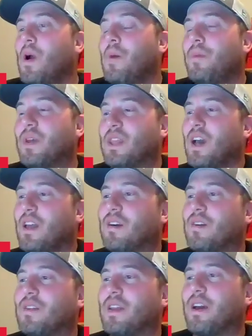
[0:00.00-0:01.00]
But the
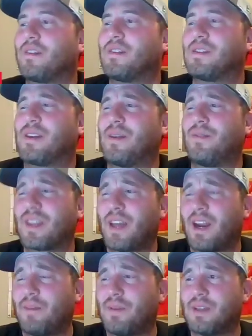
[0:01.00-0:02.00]
other reason I bring that
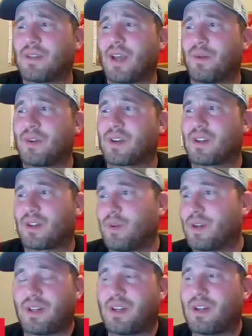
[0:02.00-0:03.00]
up is we're
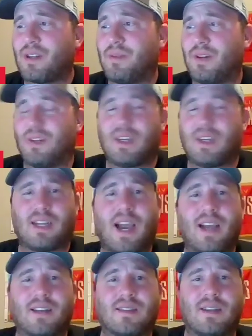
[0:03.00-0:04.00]
clearly building a
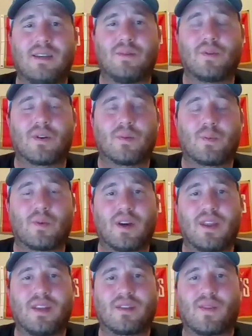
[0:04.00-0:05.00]
dynasty. We're
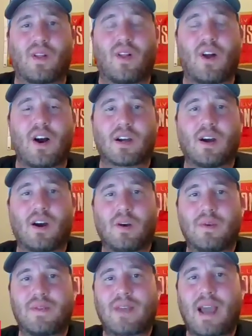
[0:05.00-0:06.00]
in this for the long haul.
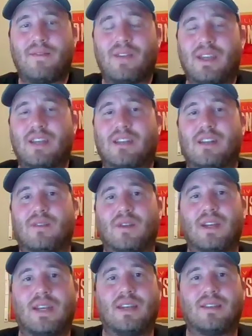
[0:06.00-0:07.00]
We've got Veach and
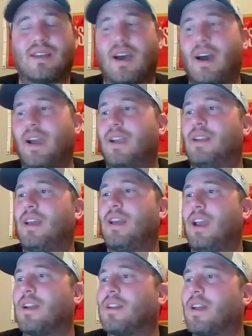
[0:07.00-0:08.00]
Reed signed,
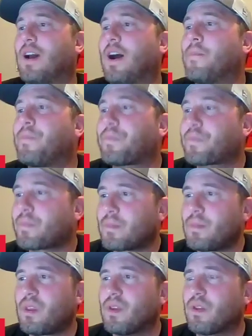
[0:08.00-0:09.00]
and
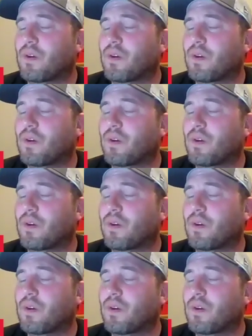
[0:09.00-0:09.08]
the